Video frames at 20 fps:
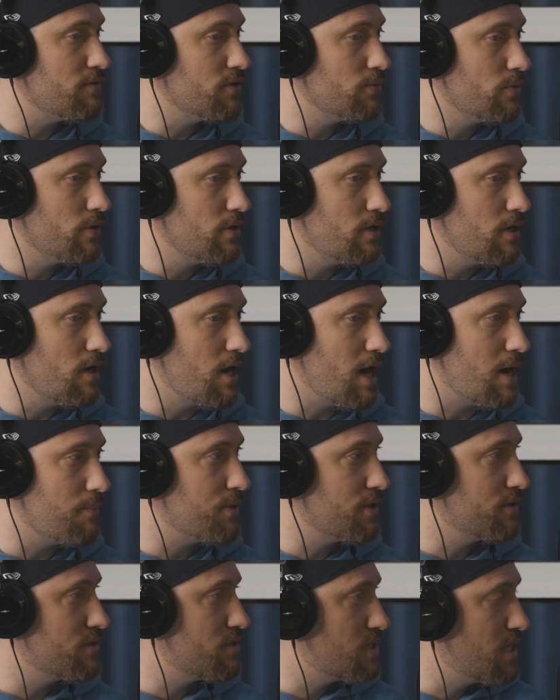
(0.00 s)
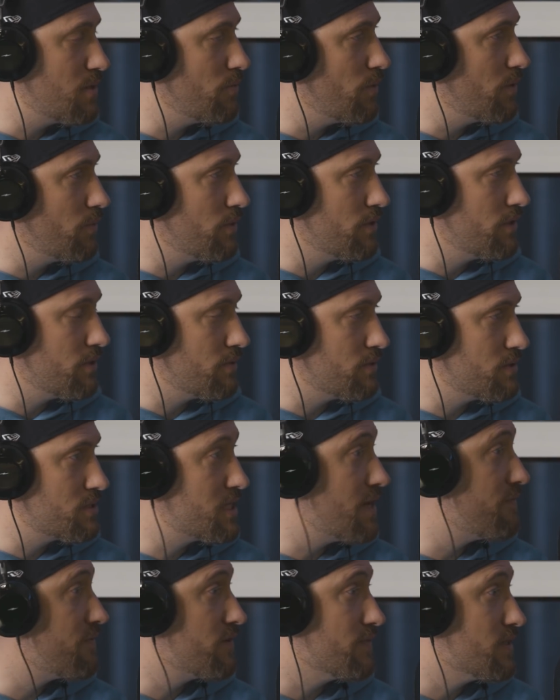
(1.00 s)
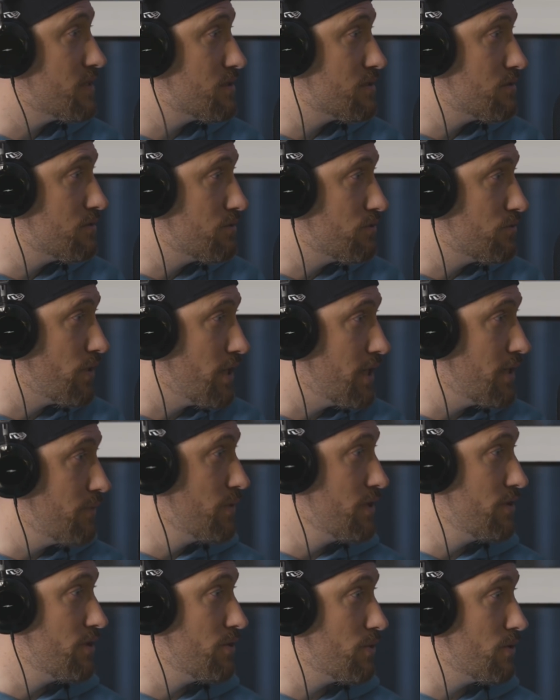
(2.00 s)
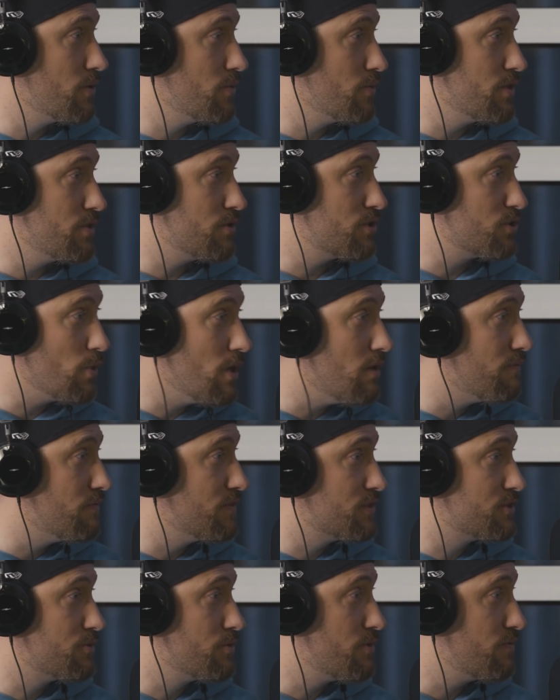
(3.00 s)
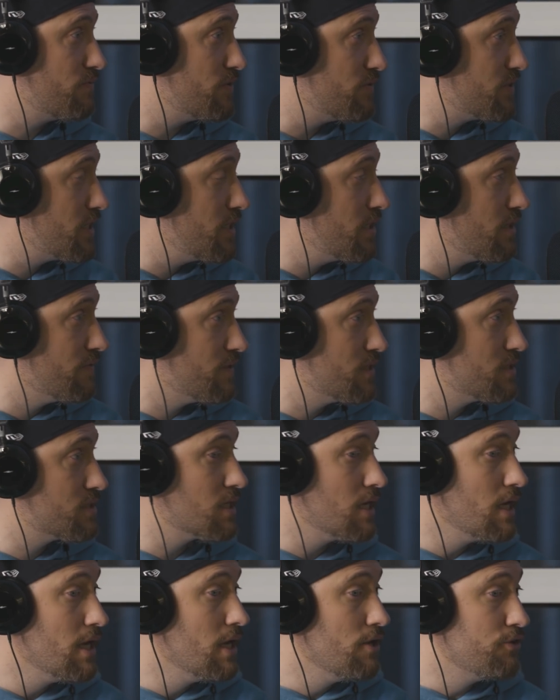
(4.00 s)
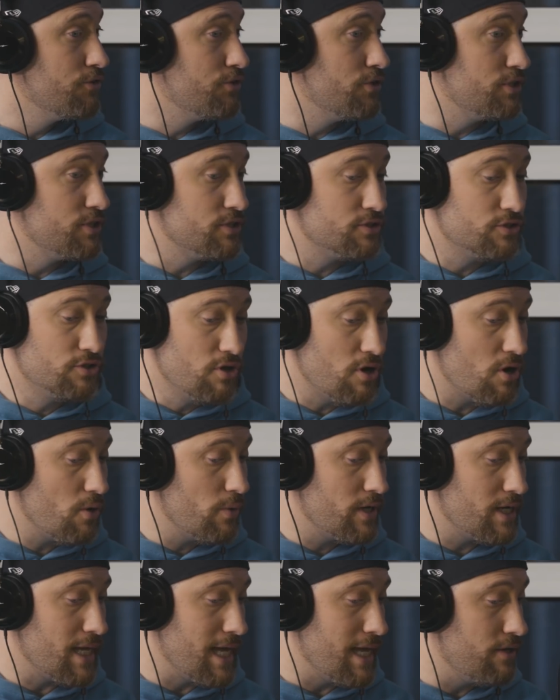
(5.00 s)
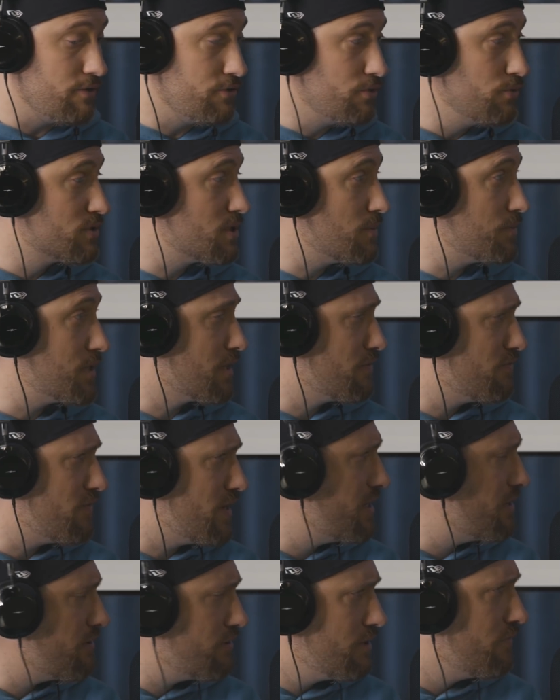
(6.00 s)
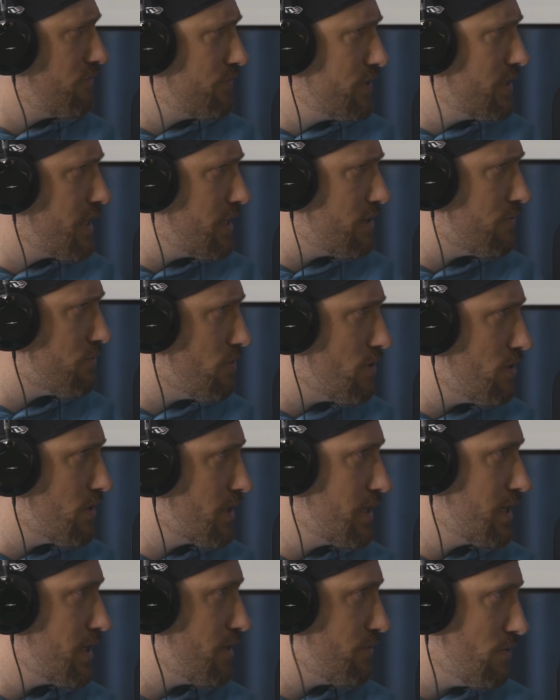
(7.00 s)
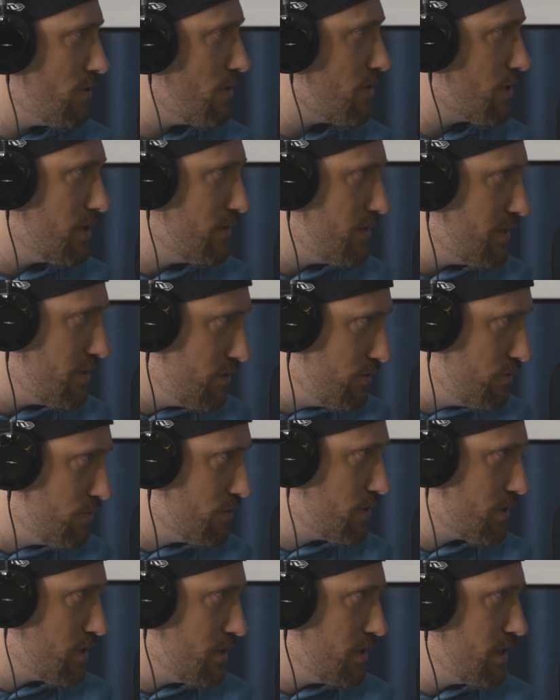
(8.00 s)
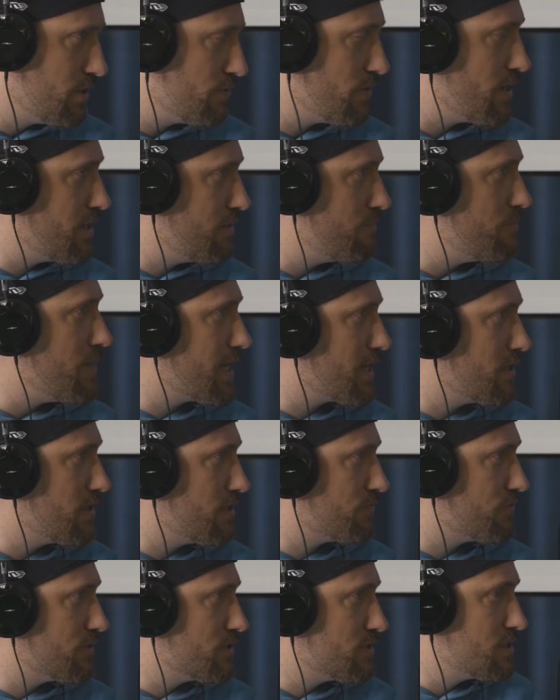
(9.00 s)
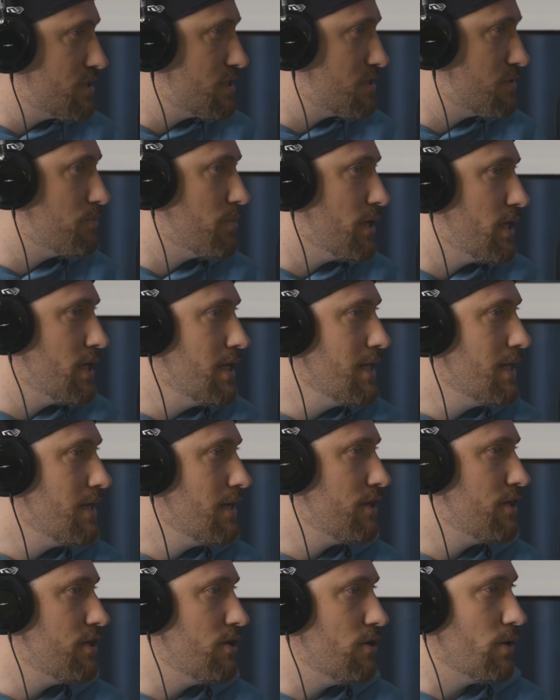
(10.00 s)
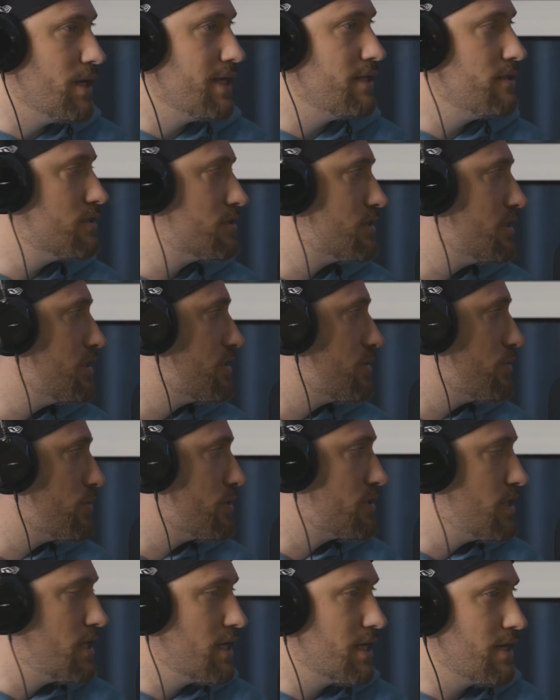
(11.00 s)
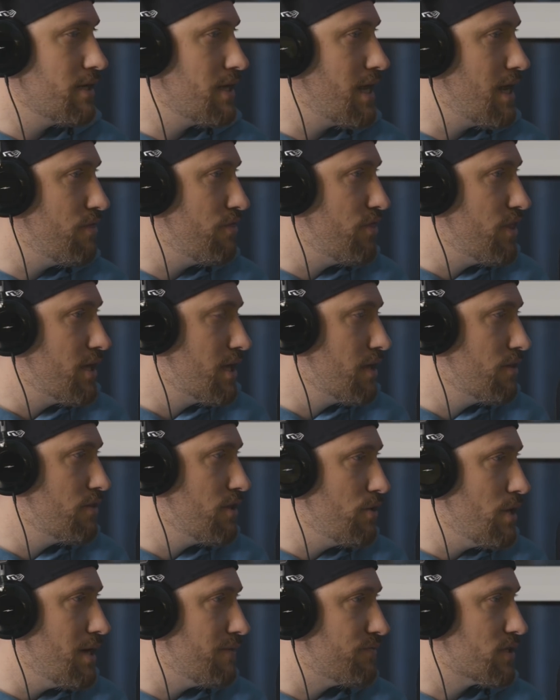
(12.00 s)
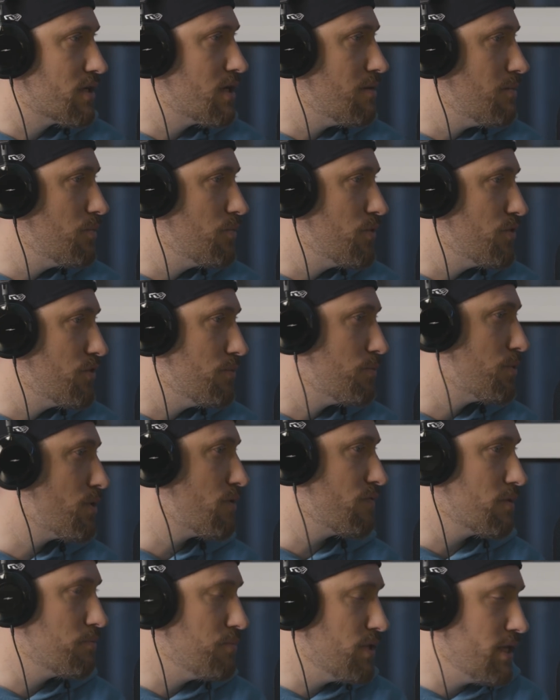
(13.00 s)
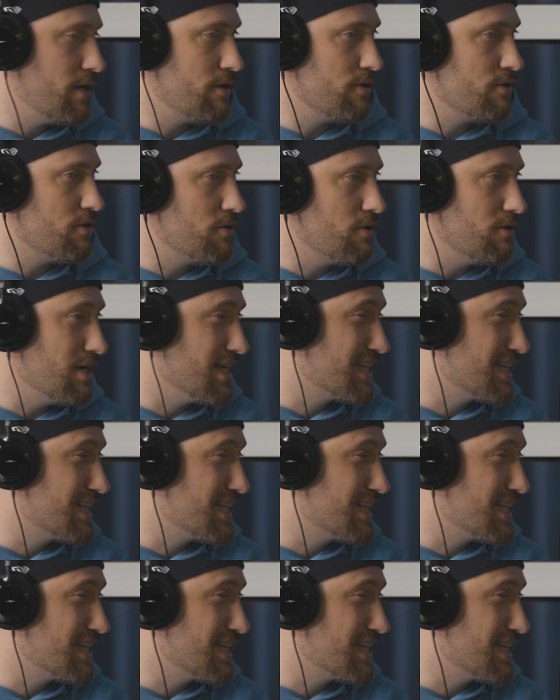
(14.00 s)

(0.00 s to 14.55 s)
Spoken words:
everyone operate the same way when there were 7 of us, right? When there were 12 of us, when there were 15 of us, to just go and do something and find out. And if you get it wrong, you get it wrong, and then you can iterate and make a different decision. But indecision or sitting and thinking that you have to come up with the perfect plan or